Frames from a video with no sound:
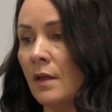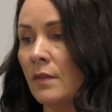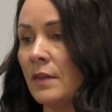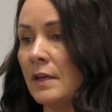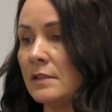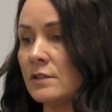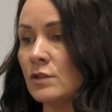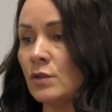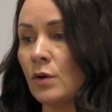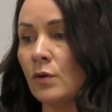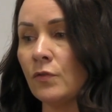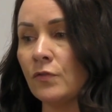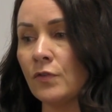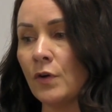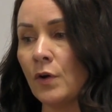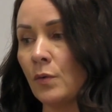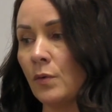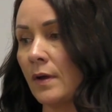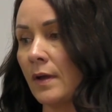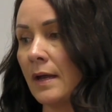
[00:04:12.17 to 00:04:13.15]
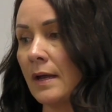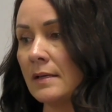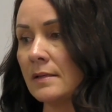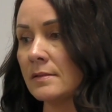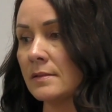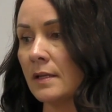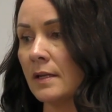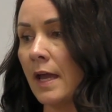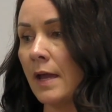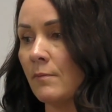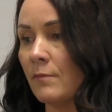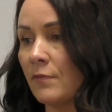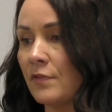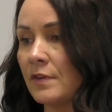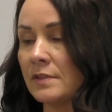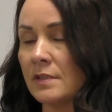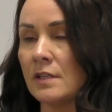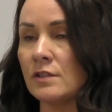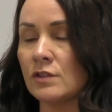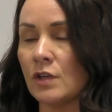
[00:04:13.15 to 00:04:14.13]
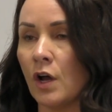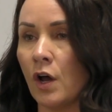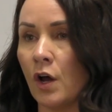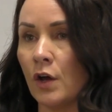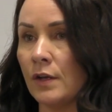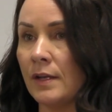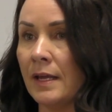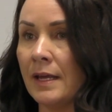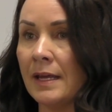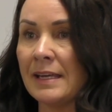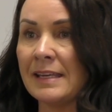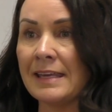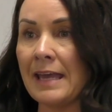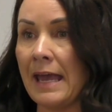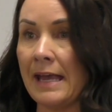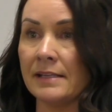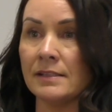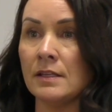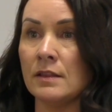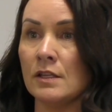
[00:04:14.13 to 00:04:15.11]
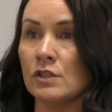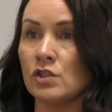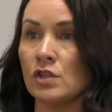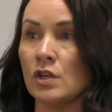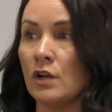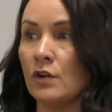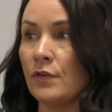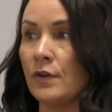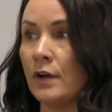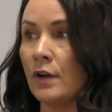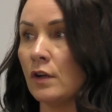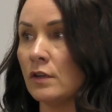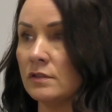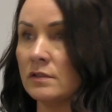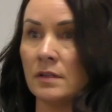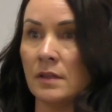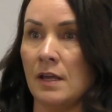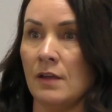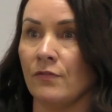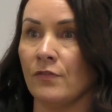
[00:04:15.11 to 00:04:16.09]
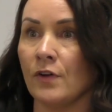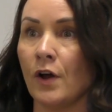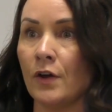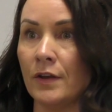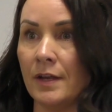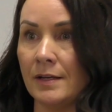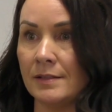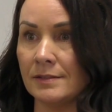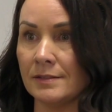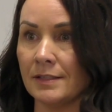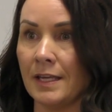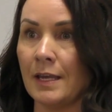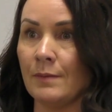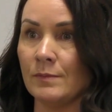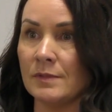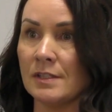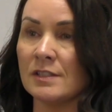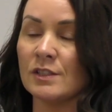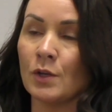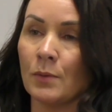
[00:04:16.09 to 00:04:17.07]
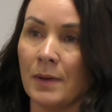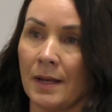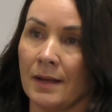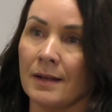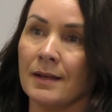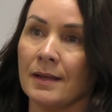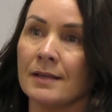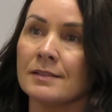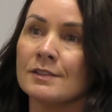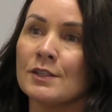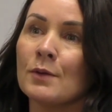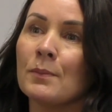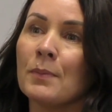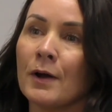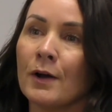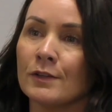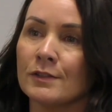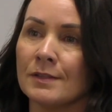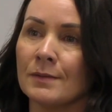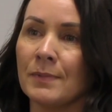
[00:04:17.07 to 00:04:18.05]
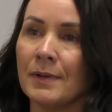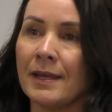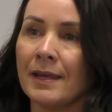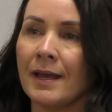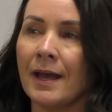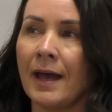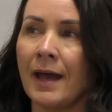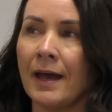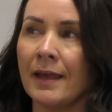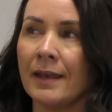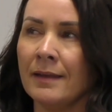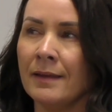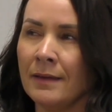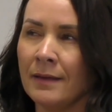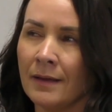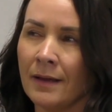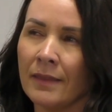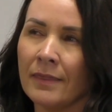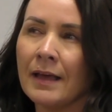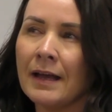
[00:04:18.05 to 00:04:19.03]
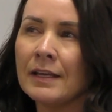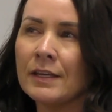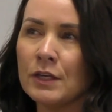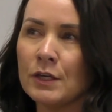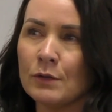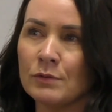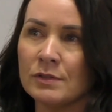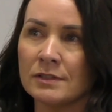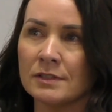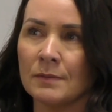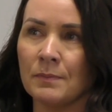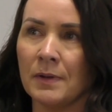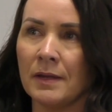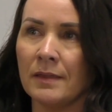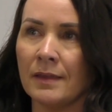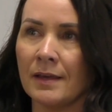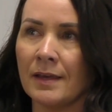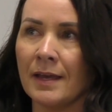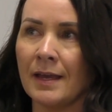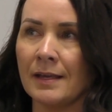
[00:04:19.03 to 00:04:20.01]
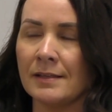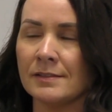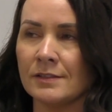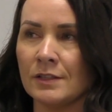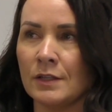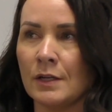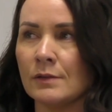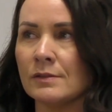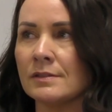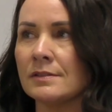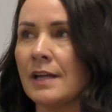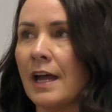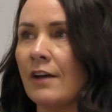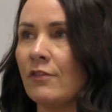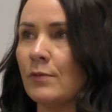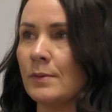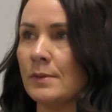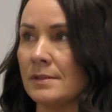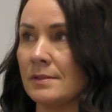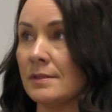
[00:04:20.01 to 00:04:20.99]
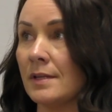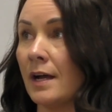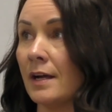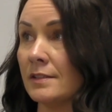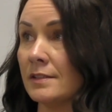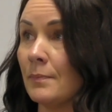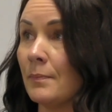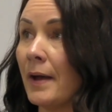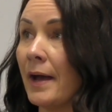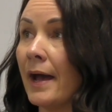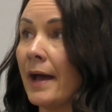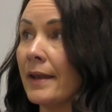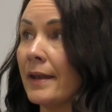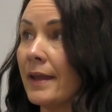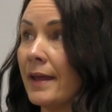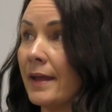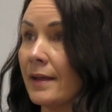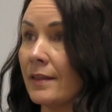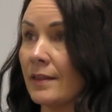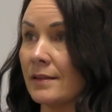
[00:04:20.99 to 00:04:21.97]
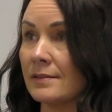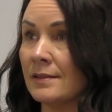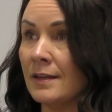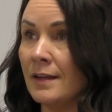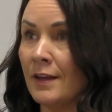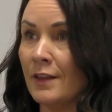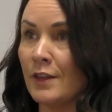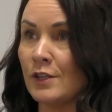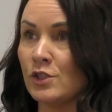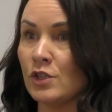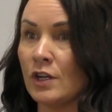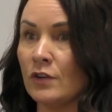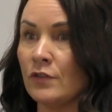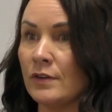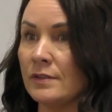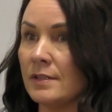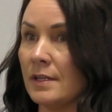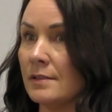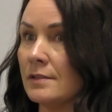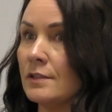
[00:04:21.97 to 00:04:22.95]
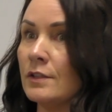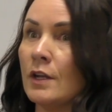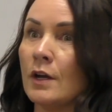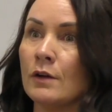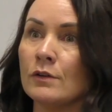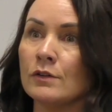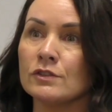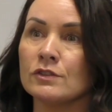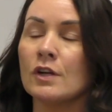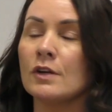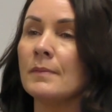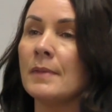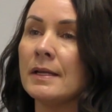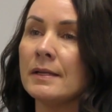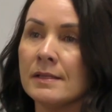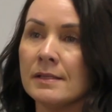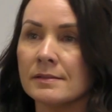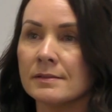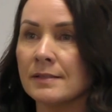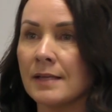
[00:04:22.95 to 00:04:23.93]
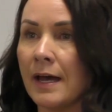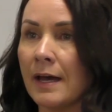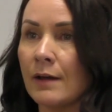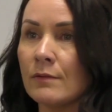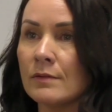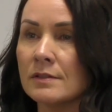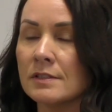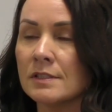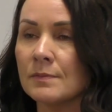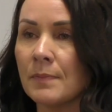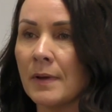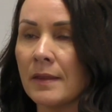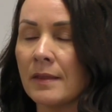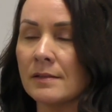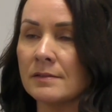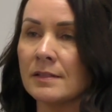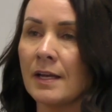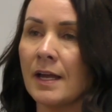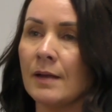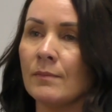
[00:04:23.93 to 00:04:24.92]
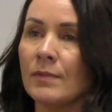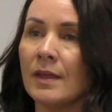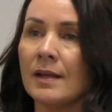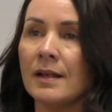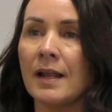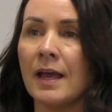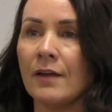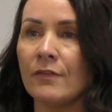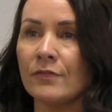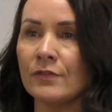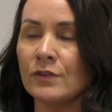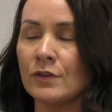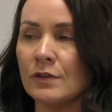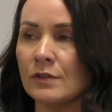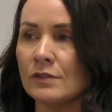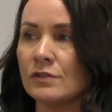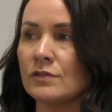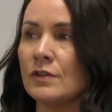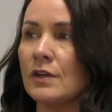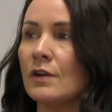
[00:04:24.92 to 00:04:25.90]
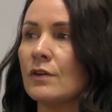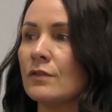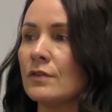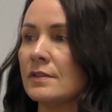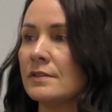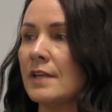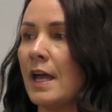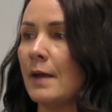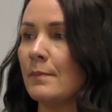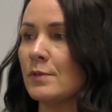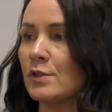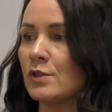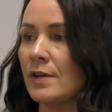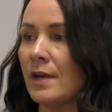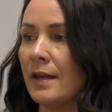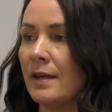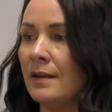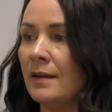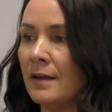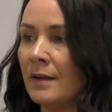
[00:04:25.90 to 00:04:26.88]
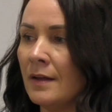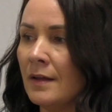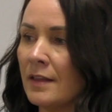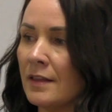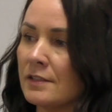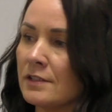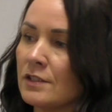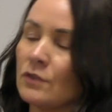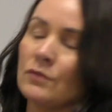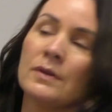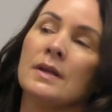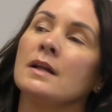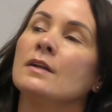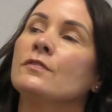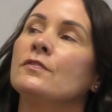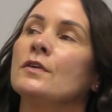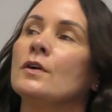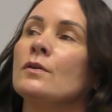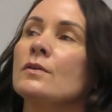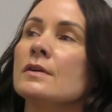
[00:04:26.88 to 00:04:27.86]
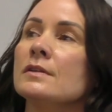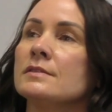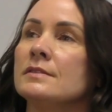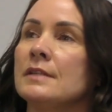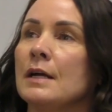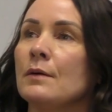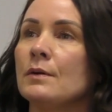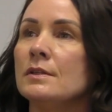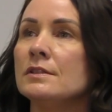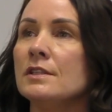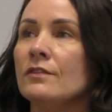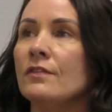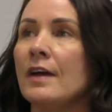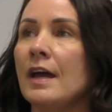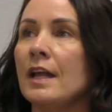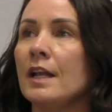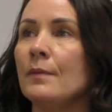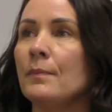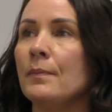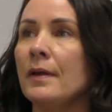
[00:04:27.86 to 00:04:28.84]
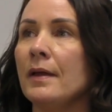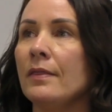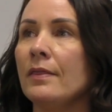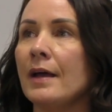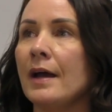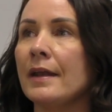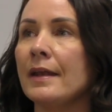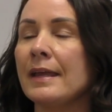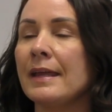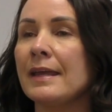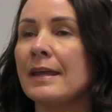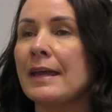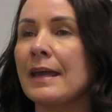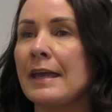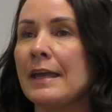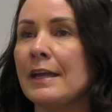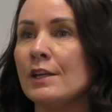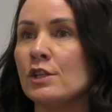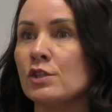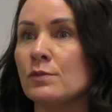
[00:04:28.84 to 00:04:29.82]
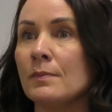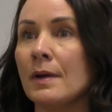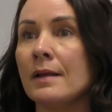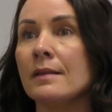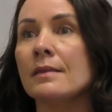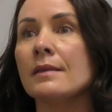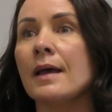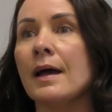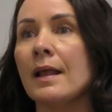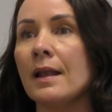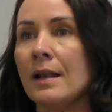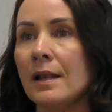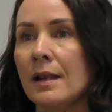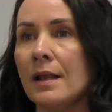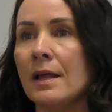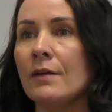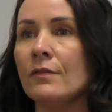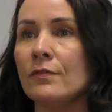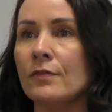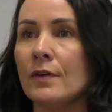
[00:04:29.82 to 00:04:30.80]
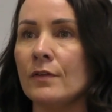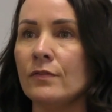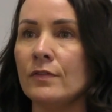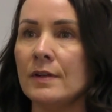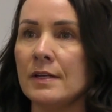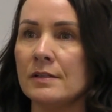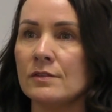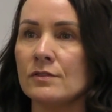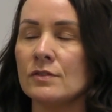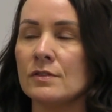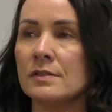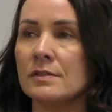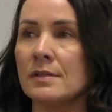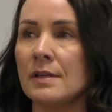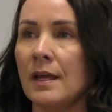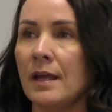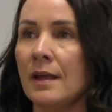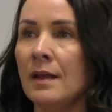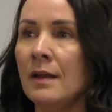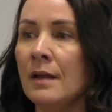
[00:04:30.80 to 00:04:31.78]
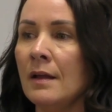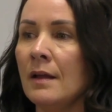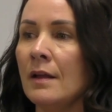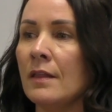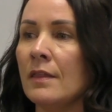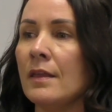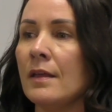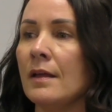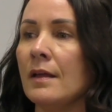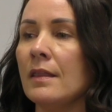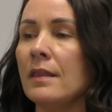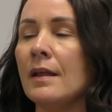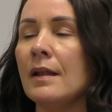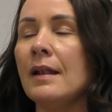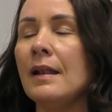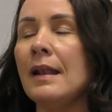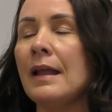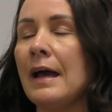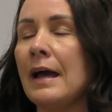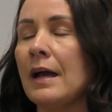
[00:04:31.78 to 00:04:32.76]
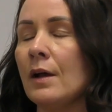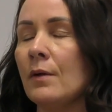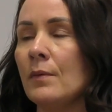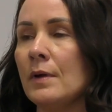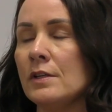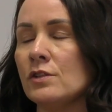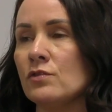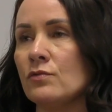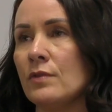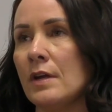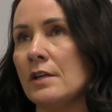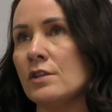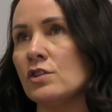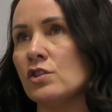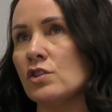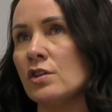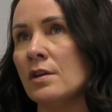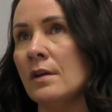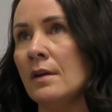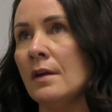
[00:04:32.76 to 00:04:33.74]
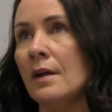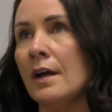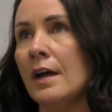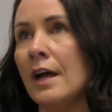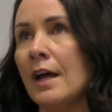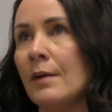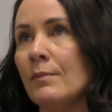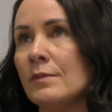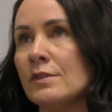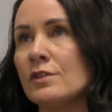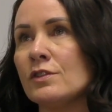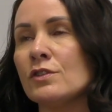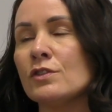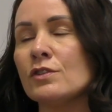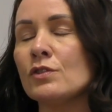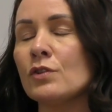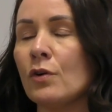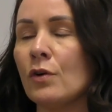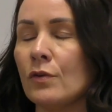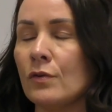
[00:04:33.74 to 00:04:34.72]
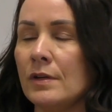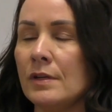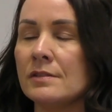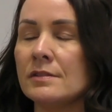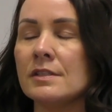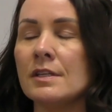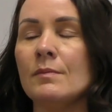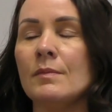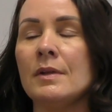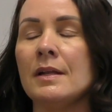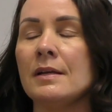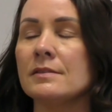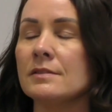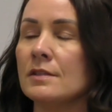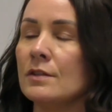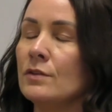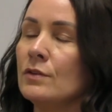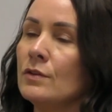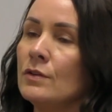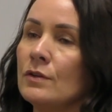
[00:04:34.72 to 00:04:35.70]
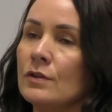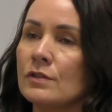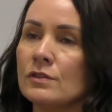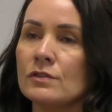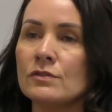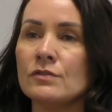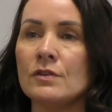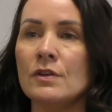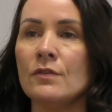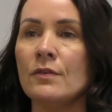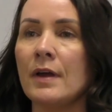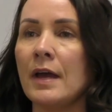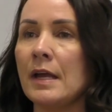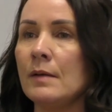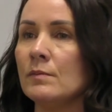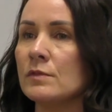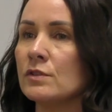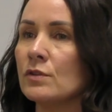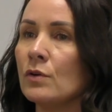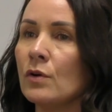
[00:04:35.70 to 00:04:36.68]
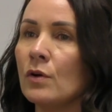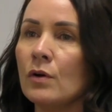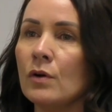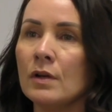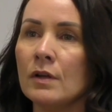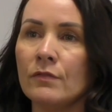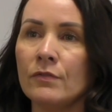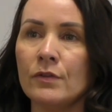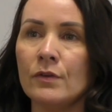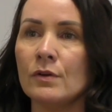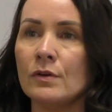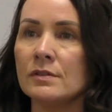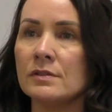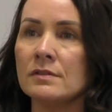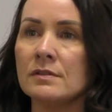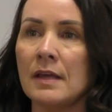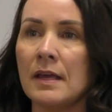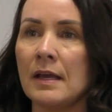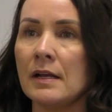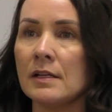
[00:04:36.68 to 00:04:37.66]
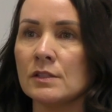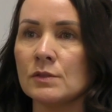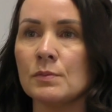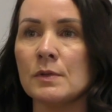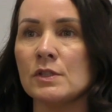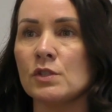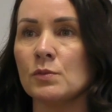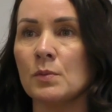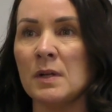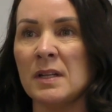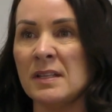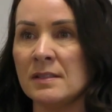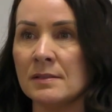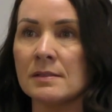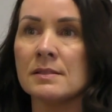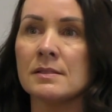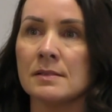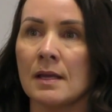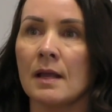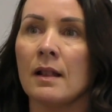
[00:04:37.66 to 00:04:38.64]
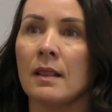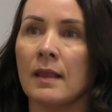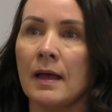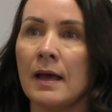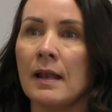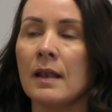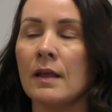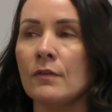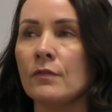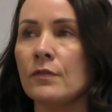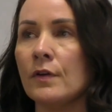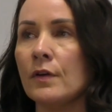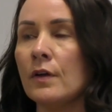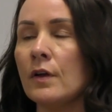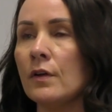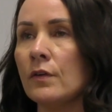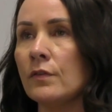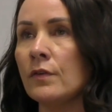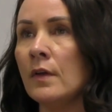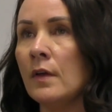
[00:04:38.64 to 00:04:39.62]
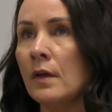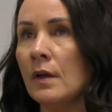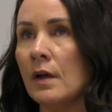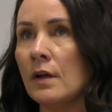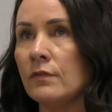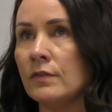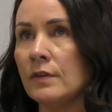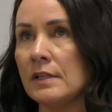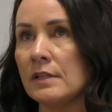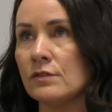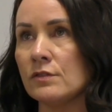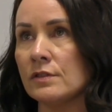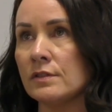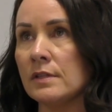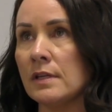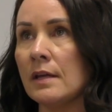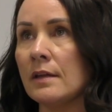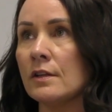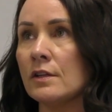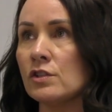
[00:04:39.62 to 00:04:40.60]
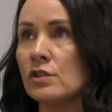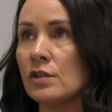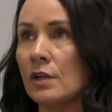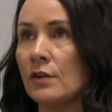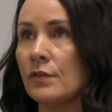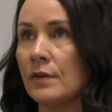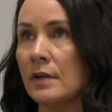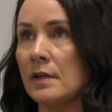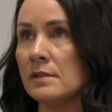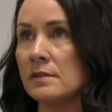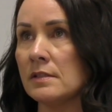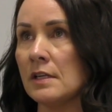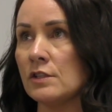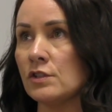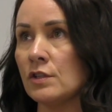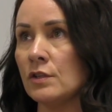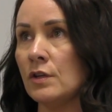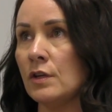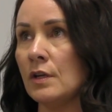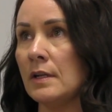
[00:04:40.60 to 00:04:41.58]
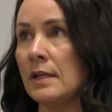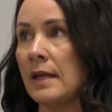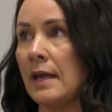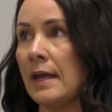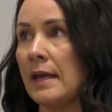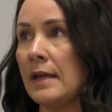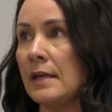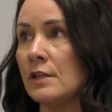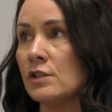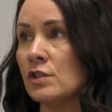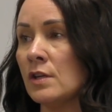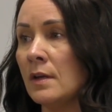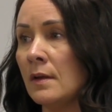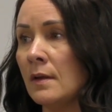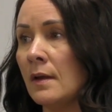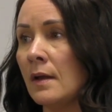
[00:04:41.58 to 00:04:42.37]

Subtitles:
There's no focus and emphasis on getting the children onto their phonics schemes as quickly as you possibly can, and that used to be the case. You know, staff would start to panic that the children didn't know so many sounds by the time they left nursery or reception. There's a real focus now on developing that engagement, that love of literacy, the language-rich story stimulus, the nursery rhymes, all of those things which will instill that love of literacy in the children at such an early age.